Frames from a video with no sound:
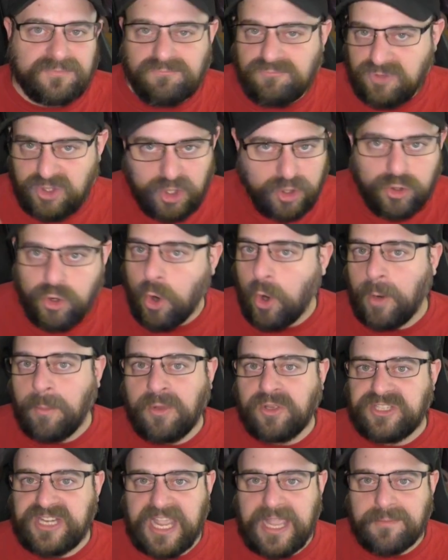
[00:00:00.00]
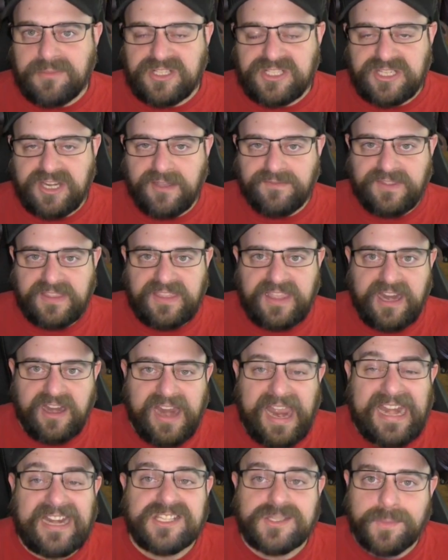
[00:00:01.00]
your normal damage stuff in there
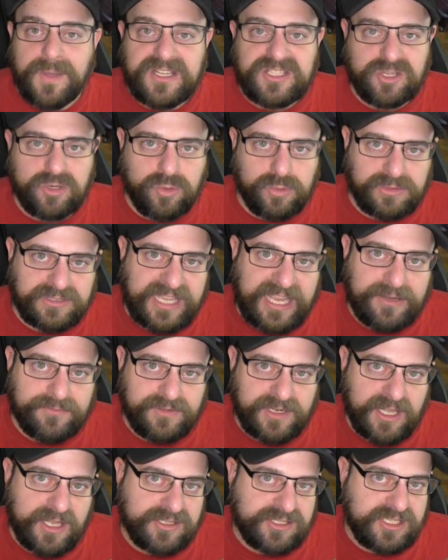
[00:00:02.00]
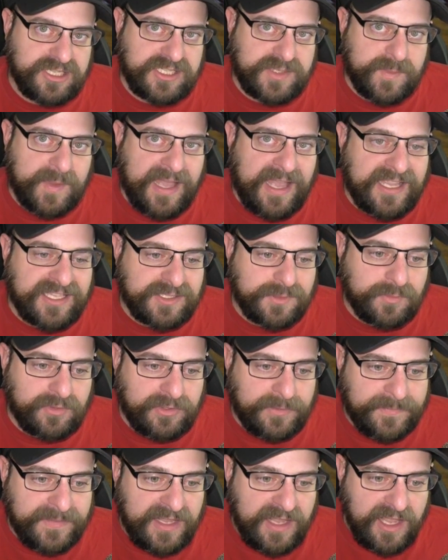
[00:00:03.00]
and as much cooldown reduction as
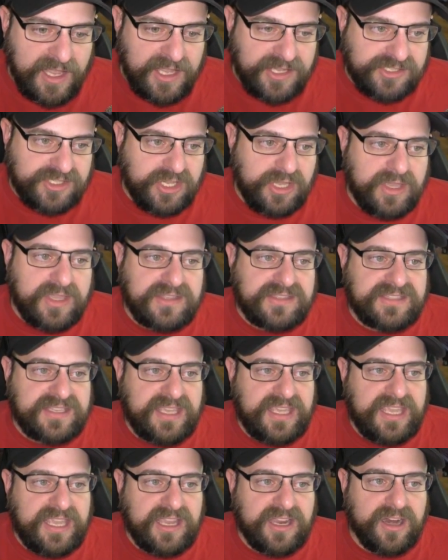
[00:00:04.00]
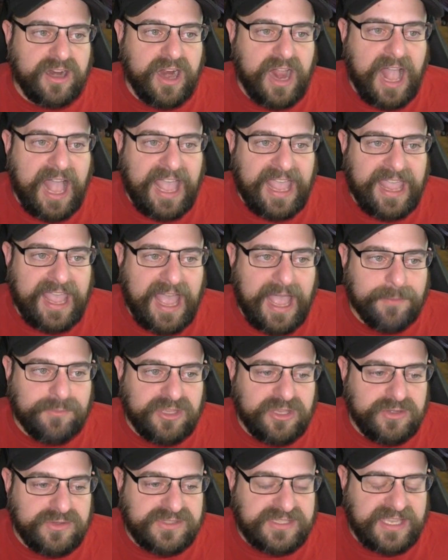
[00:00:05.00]
possible. So you can see here, I'm
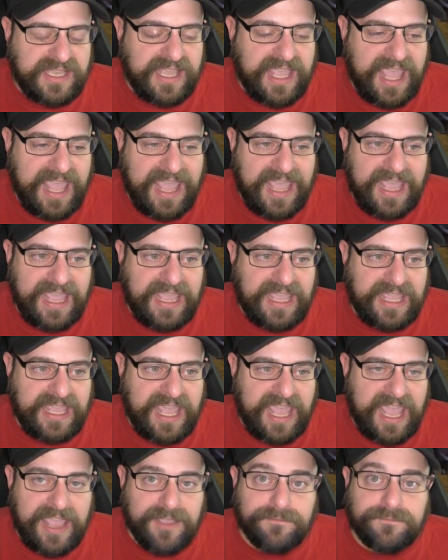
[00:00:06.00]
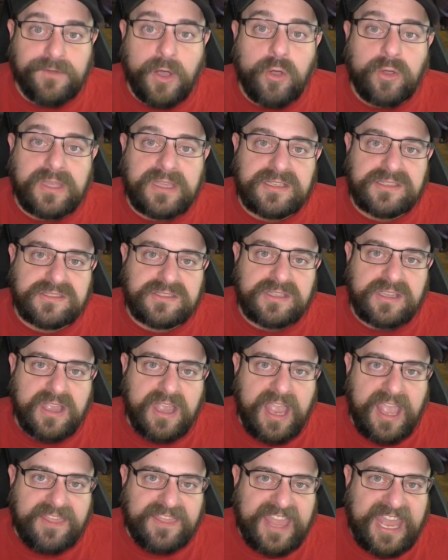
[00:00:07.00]
using a focus
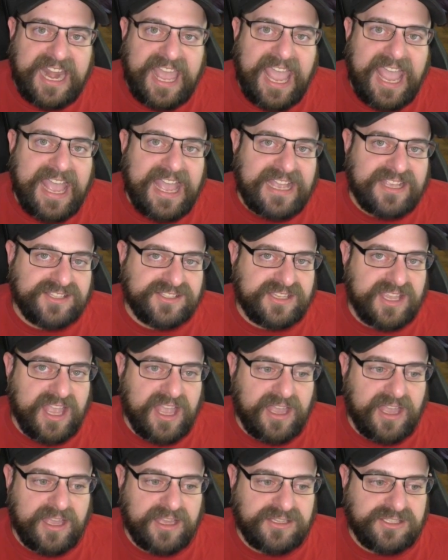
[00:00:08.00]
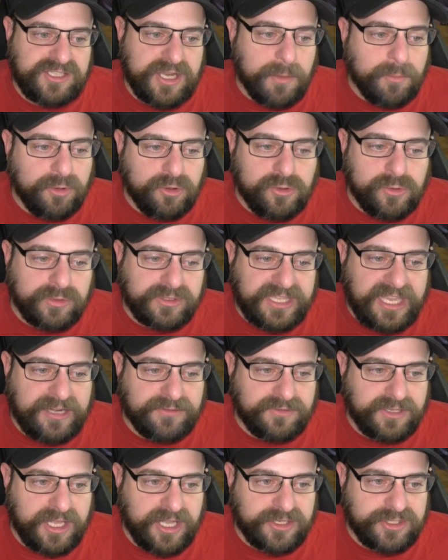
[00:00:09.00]
that has double cooldown
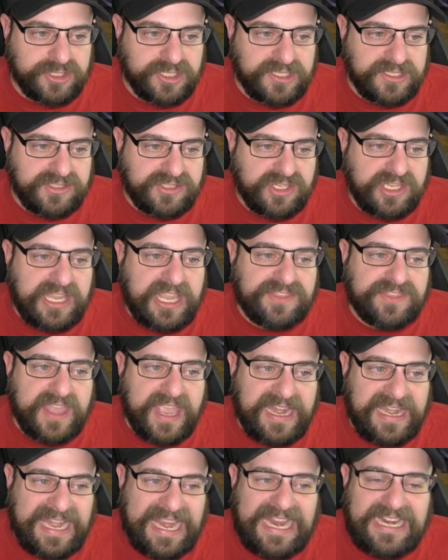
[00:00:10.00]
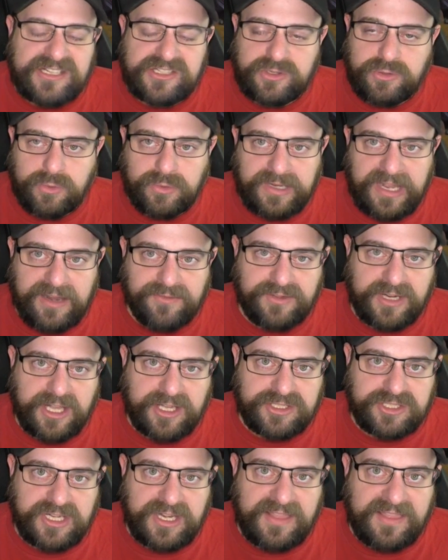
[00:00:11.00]
reduction. So you get the innate cooldown
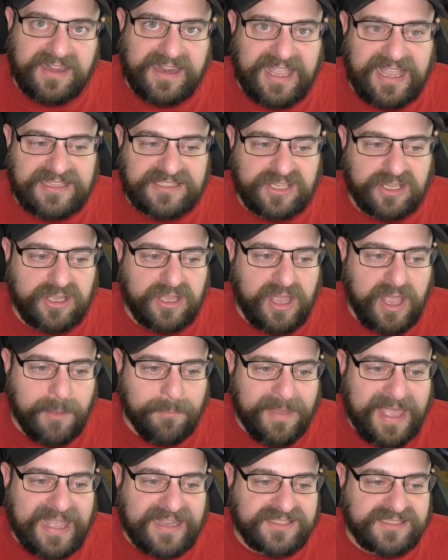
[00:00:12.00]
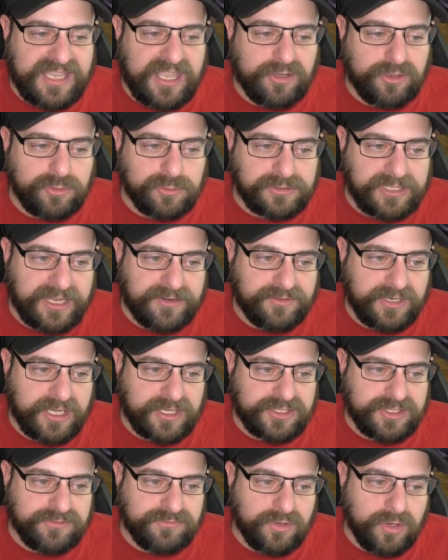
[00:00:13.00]
reduction and then has a maxed out cooldown
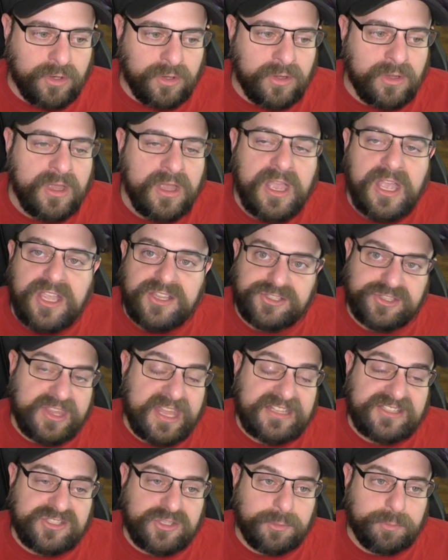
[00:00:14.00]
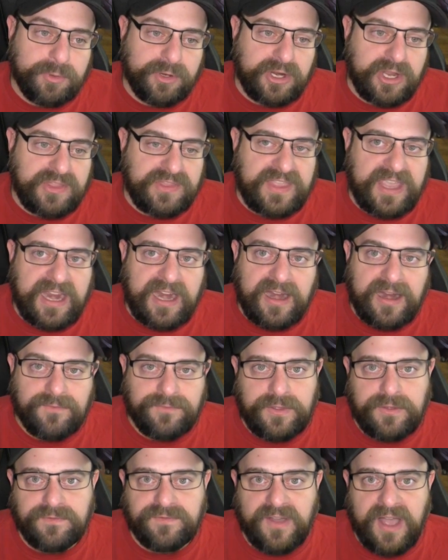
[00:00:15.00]
reduction roll. So that's super good there. If
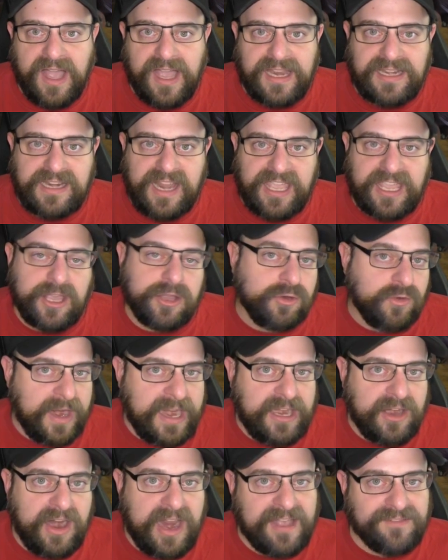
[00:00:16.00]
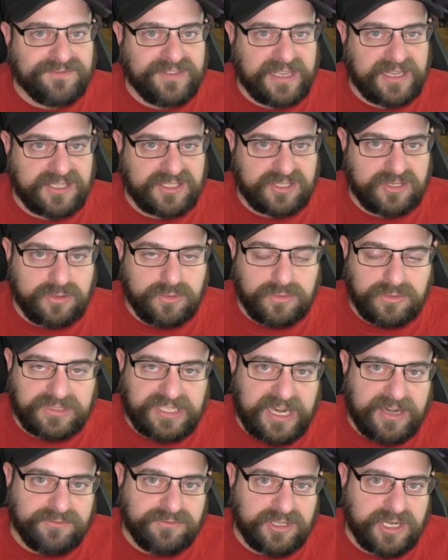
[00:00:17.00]
you find like a greater FX
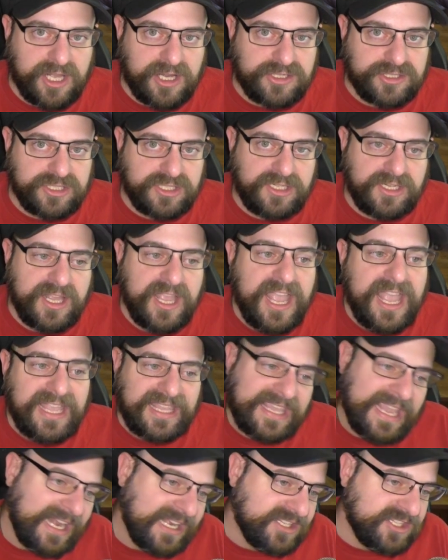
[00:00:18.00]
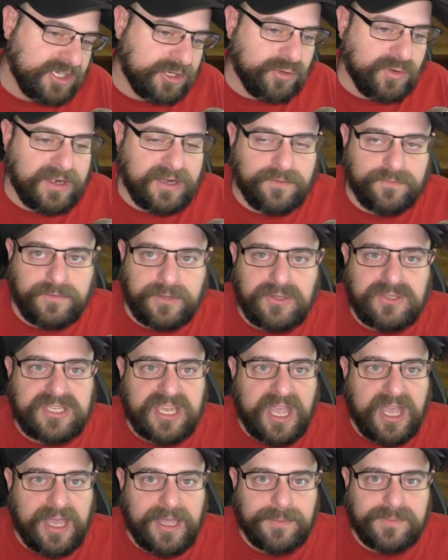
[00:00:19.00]
cooldown reduction, get it to crit a few
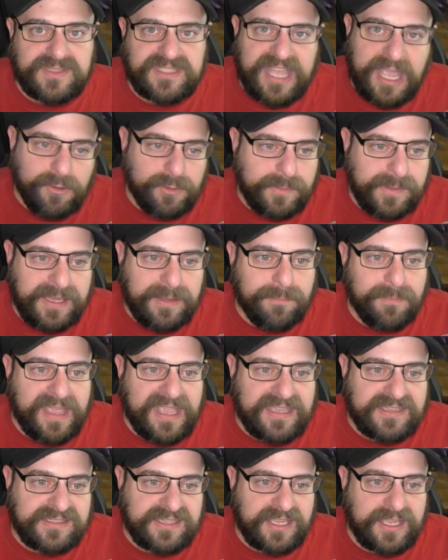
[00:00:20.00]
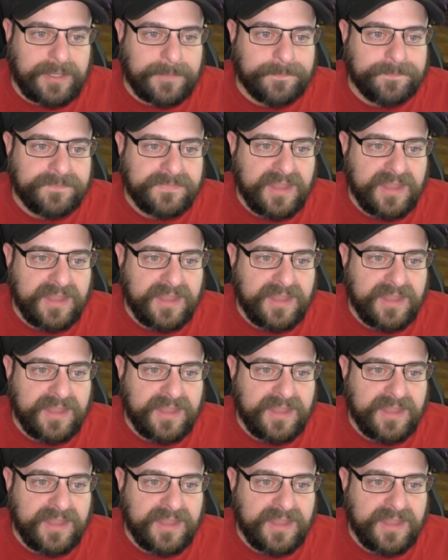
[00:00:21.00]
times. That would be amazing.